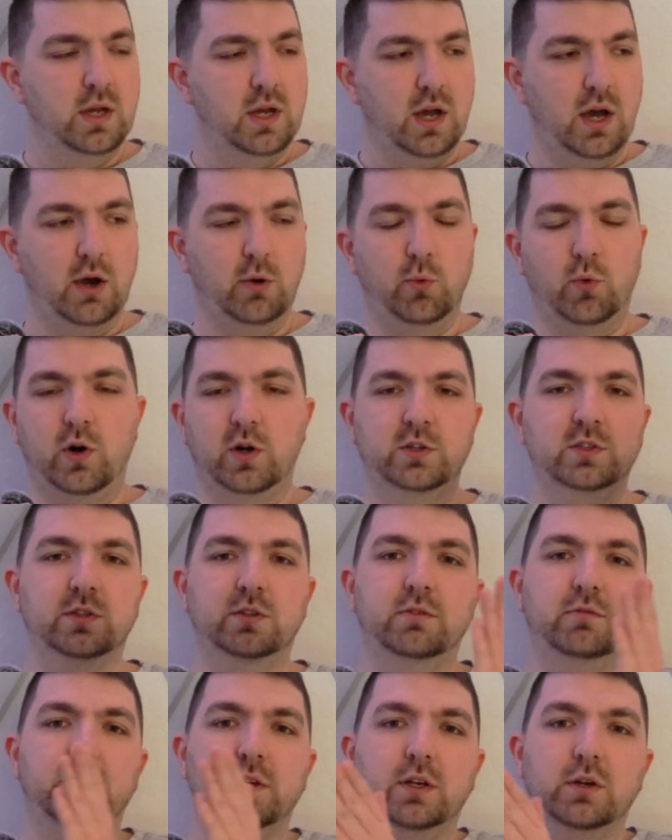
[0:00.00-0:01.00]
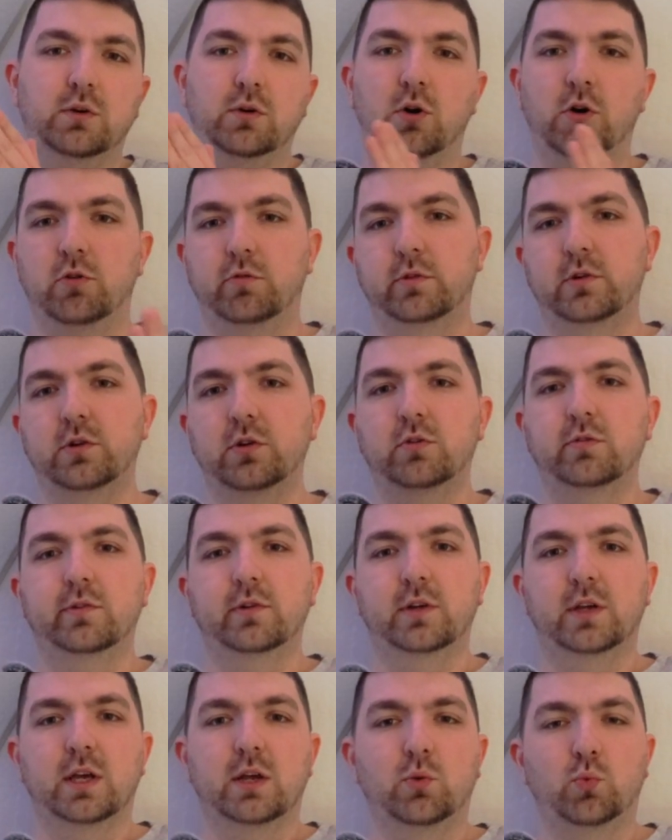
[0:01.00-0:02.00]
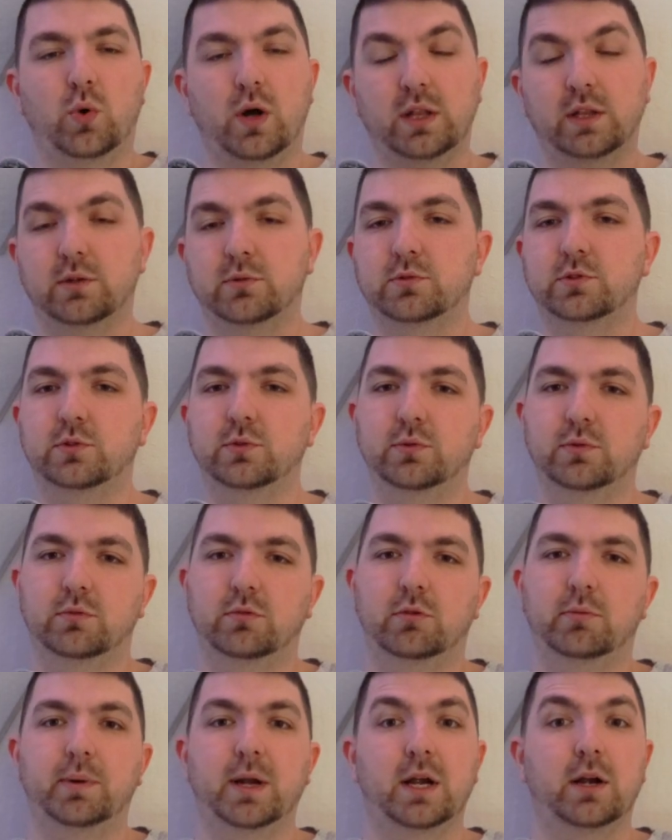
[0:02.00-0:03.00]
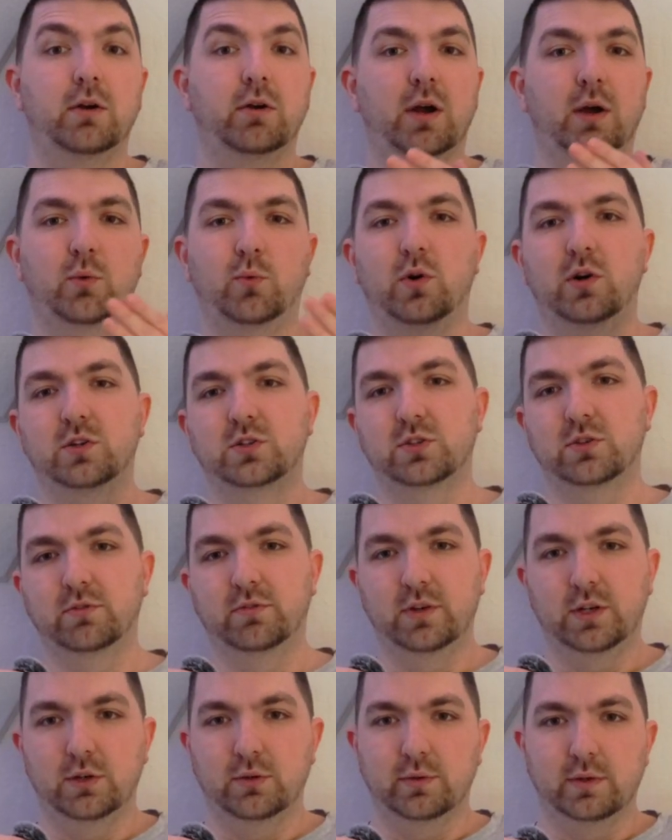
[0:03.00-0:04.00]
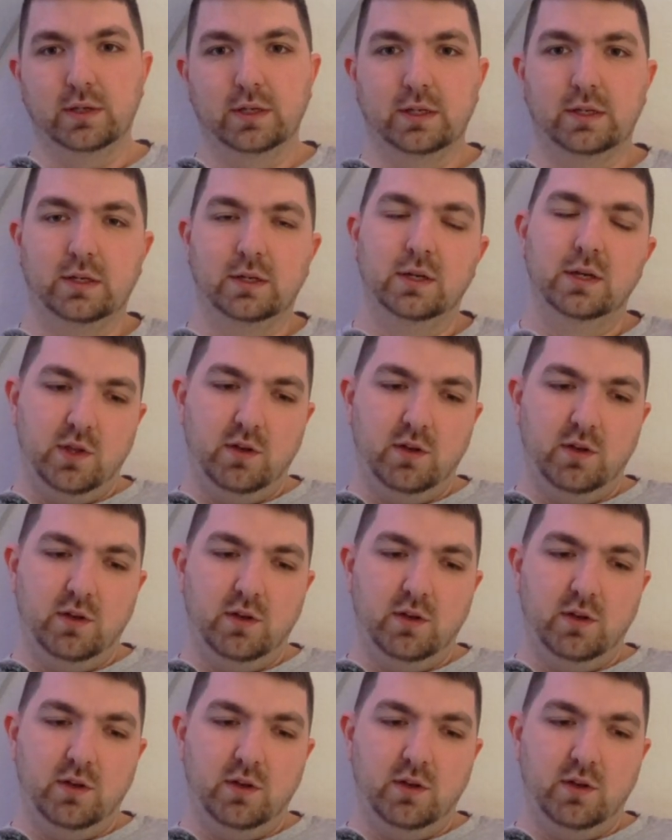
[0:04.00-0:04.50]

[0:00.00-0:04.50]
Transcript: I watched the video over and over again while I was doing the repair. I watched the video again.